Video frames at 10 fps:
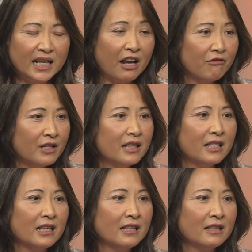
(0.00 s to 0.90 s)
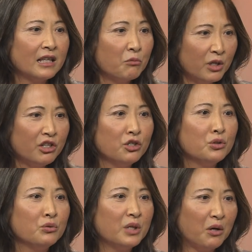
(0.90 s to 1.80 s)
everything that we
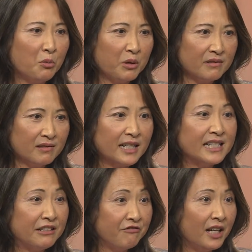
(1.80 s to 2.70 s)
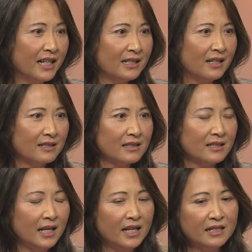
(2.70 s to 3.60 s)
knew that was that define us.
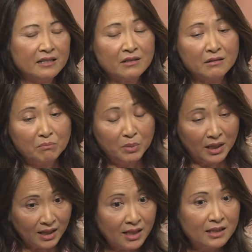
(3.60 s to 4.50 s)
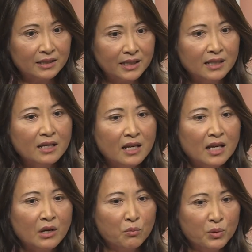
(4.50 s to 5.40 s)
And mm-hmm. but luckily,
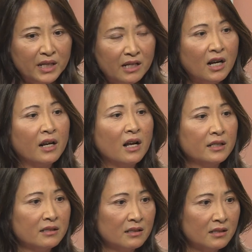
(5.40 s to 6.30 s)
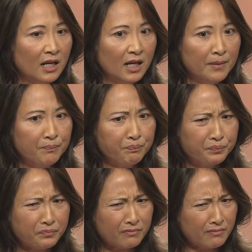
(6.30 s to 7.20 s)
we got on. Um,
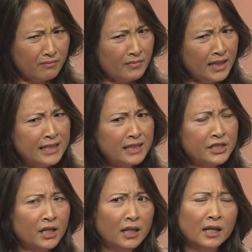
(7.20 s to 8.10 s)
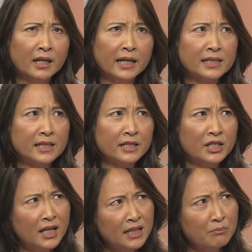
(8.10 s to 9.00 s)
it's a t- uh, it's a
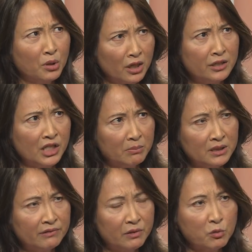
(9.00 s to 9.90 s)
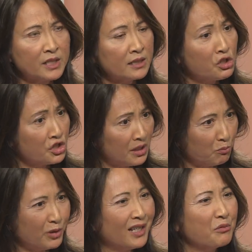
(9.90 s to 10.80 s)
tug and barge, I believe. It wasn't a mm-hmm. ship.
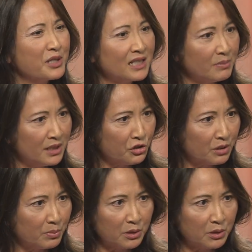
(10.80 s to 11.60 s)
We thought it was going to be a ship, but